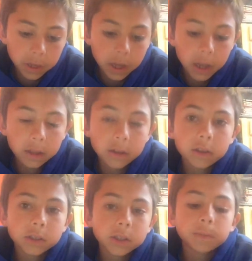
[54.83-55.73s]
And then
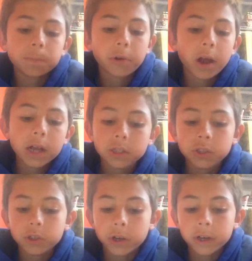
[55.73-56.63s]
on surprise
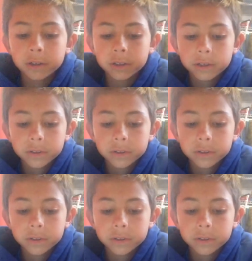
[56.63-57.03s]
drink...